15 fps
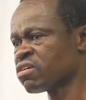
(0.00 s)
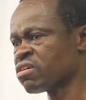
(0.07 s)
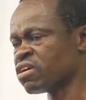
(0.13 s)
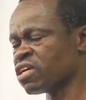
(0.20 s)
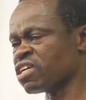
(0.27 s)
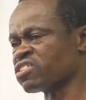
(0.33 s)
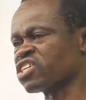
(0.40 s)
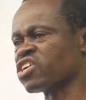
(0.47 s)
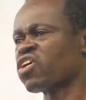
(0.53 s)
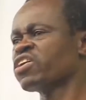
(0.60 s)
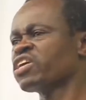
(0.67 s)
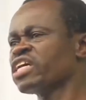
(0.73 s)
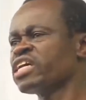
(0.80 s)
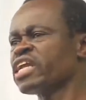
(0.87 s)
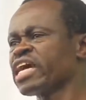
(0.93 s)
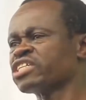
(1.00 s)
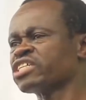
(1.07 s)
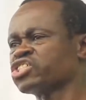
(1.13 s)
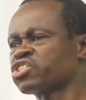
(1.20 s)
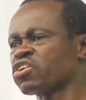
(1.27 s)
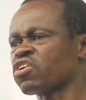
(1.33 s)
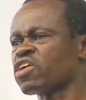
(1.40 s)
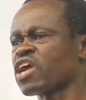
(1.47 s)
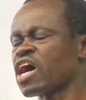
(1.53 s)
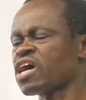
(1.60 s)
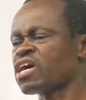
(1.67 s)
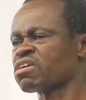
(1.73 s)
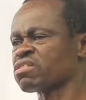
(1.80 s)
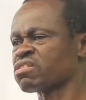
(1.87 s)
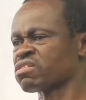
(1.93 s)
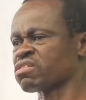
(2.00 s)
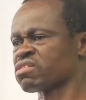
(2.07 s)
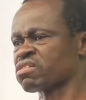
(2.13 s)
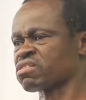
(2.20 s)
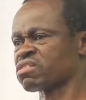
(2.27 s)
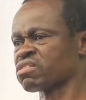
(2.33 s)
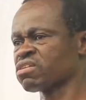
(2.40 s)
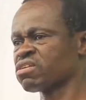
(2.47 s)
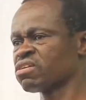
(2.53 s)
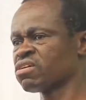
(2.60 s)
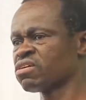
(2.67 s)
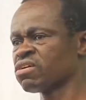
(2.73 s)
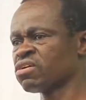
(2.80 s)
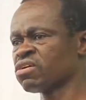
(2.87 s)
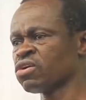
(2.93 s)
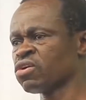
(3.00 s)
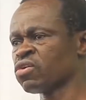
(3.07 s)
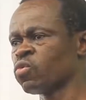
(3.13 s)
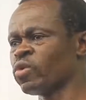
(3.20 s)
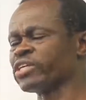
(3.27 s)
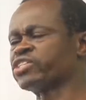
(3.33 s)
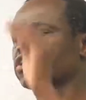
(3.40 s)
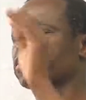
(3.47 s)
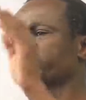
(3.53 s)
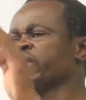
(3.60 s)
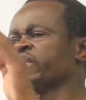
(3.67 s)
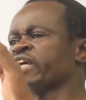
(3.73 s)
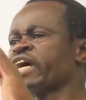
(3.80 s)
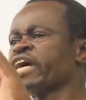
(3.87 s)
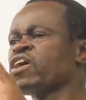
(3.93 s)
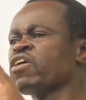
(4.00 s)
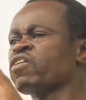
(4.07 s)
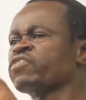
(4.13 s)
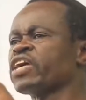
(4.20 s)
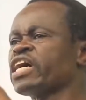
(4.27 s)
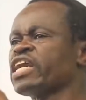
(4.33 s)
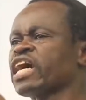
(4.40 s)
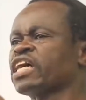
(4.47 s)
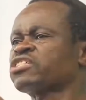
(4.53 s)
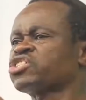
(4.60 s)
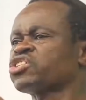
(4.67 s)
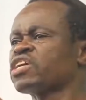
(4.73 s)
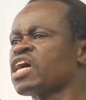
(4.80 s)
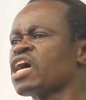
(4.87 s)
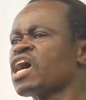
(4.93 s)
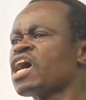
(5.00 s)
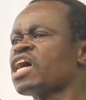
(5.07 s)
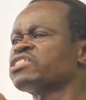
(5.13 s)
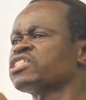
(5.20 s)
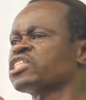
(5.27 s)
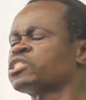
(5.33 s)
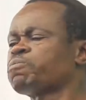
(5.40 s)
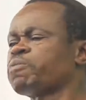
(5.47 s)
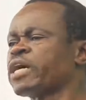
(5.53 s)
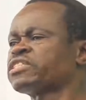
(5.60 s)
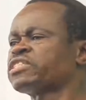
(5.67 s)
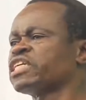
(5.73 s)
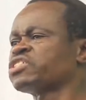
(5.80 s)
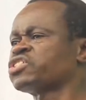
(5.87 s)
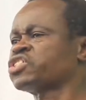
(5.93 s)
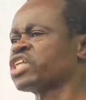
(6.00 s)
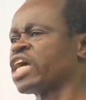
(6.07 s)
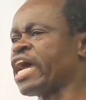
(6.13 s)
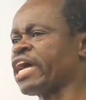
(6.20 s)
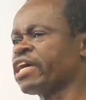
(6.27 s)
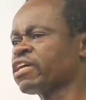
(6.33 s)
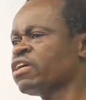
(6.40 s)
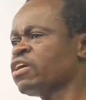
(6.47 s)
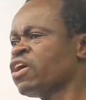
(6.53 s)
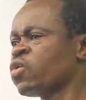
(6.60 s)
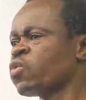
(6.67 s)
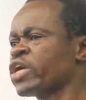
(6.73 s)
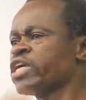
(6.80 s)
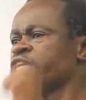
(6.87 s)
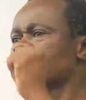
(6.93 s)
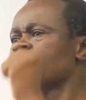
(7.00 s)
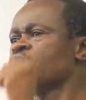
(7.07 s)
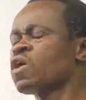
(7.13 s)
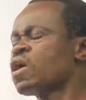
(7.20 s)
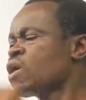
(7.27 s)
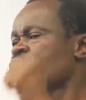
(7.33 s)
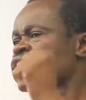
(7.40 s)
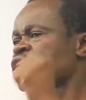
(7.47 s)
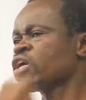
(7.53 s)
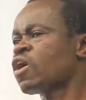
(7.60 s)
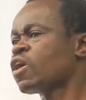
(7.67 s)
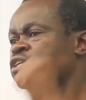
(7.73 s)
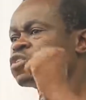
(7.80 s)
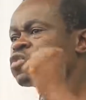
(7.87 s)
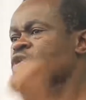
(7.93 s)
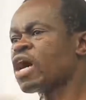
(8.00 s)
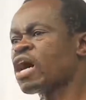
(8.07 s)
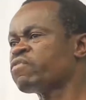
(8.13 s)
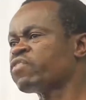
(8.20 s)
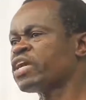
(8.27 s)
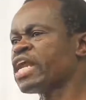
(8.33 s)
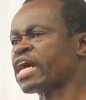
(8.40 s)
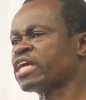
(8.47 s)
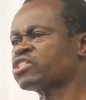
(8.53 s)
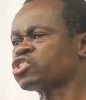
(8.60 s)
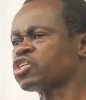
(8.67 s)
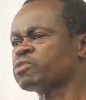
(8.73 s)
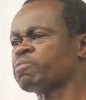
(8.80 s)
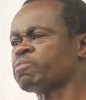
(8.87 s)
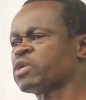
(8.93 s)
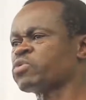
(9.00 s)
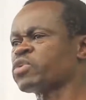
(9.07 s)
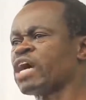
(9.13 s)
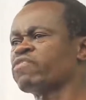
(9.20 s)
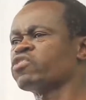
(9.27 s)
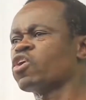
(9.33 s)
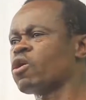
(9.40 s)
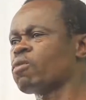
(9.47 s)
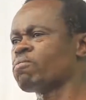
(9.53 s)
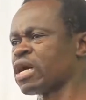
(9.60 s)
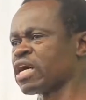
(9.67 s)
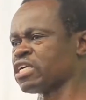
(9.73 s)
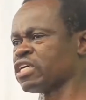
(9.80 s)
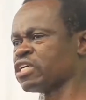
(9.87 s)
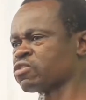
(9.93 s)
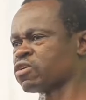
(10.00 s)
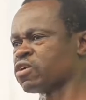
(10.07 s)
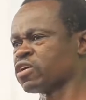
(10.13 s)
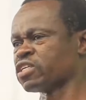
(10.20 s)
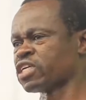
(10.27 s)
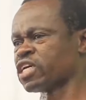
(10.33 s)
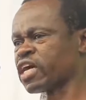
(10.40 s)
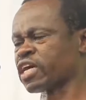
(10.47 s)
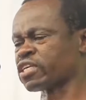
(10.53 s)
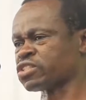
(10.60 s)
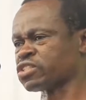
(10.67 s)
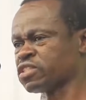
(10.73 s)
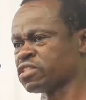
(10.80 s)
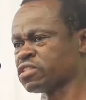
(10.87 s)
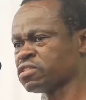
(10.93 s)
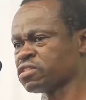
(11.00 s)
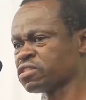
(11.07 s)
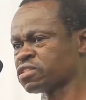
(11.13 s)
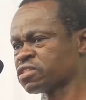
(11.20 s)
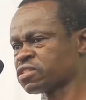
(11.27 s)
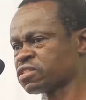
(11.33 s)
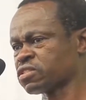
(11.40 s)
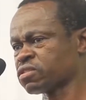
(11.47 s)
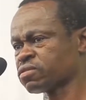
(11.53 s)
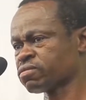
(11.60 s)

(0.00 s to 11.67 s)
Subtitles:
It is the only nation on earth which on the day of the election has its president saying, we know we ought to have elections, but we have no money to hold elections.